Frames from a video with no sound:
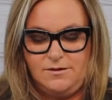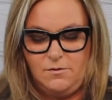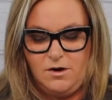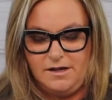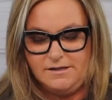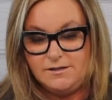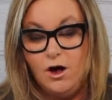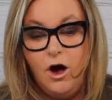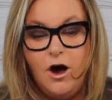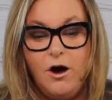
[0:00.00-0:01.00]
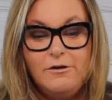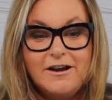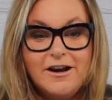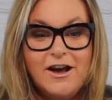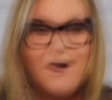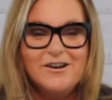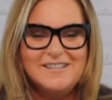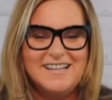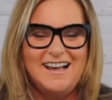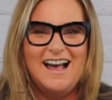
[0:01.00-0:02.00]
it once. Oh, there it
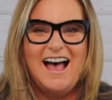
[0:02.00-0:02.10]
goes.